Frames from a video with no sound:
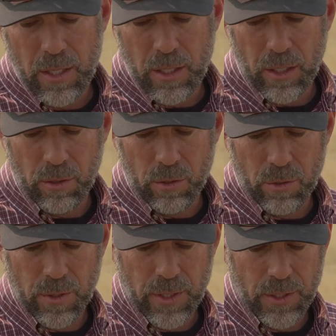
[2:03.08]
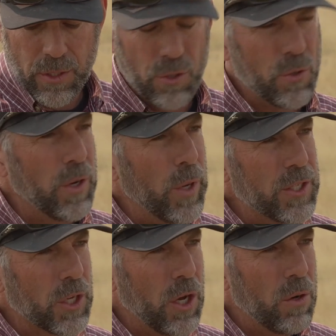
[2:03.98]
2-3
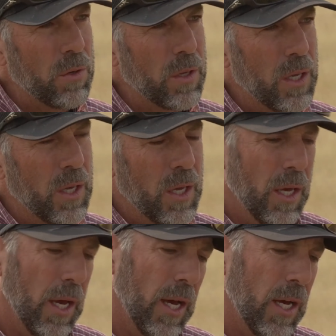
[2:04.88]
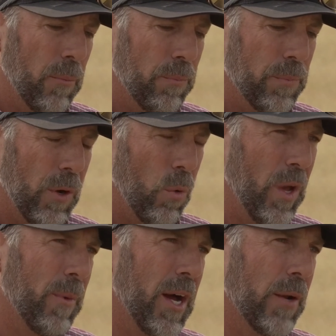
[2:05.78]
weeks ago, they were
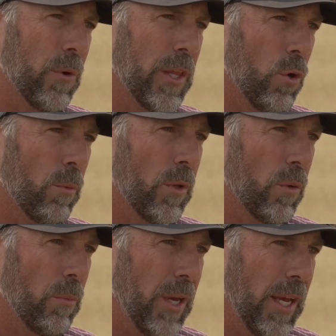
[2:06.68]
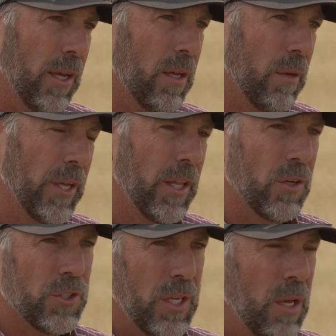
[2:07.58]
way behind where they normally would be. I mean,
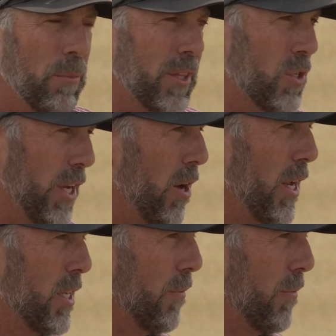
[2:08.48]
there's areas,